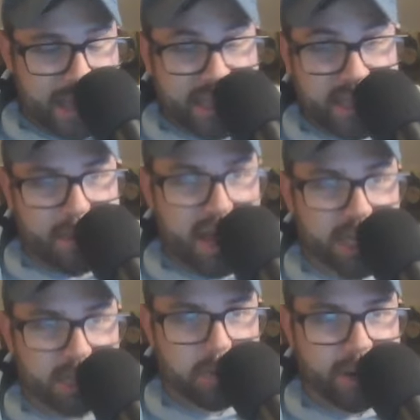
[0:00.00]
think
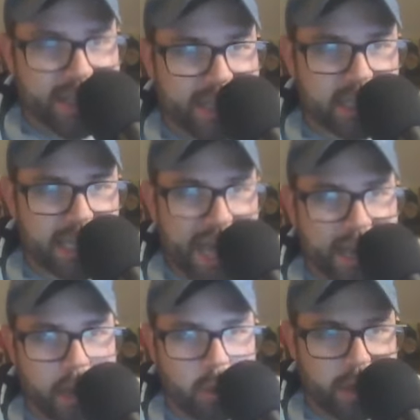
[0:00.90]
mine is pretty easy. I
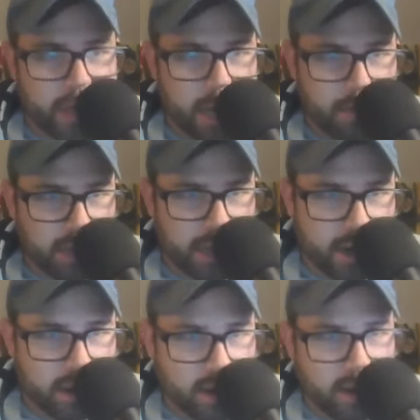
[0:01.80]
can go with a couple
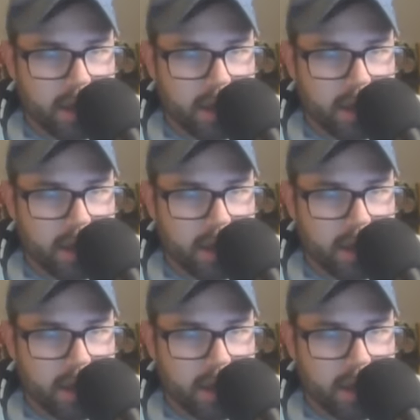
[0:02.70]
here,